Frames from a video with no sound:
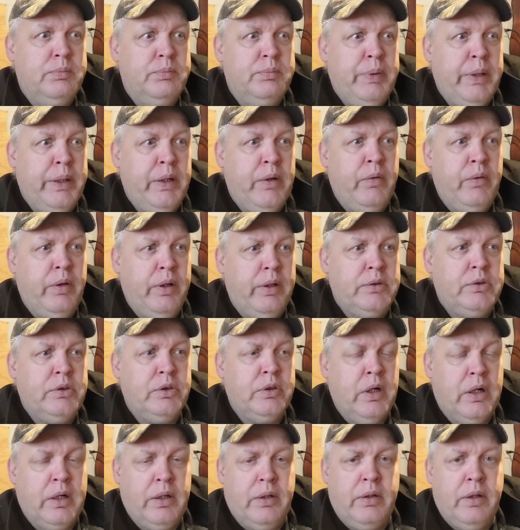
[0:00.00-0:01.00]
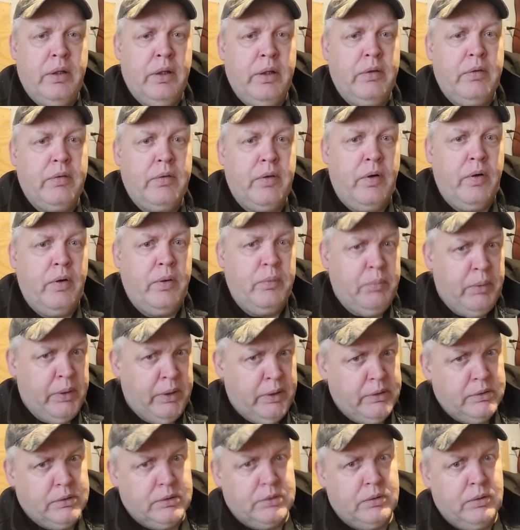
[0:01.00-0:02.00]
pill that you got to take 30
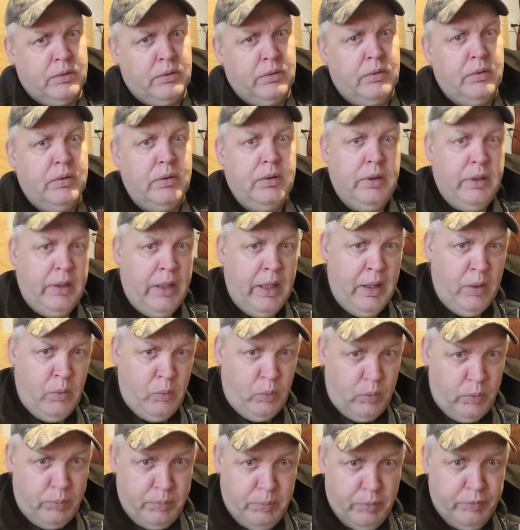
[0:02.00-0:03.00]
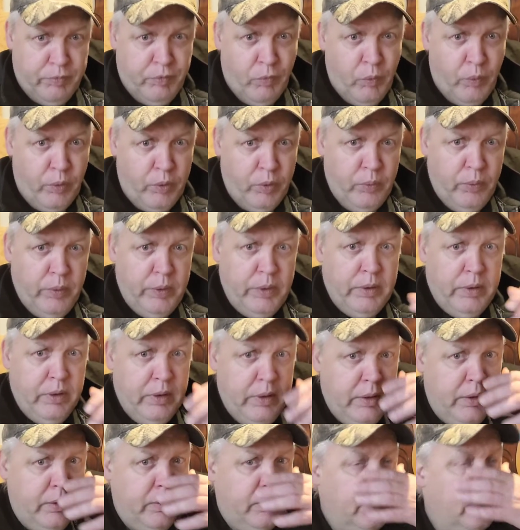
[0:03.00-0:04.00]
minutes or an hour before you eat
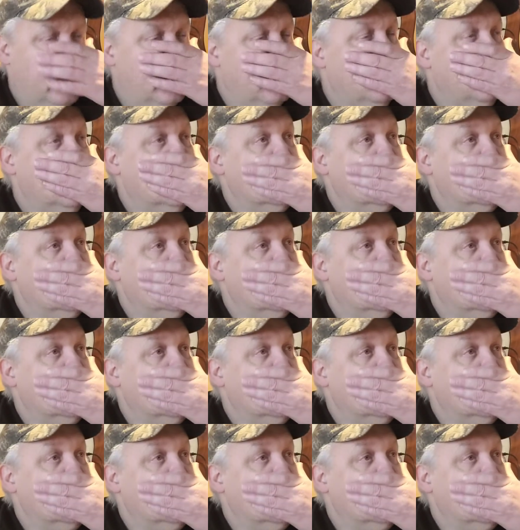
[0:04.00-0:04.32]
dinner.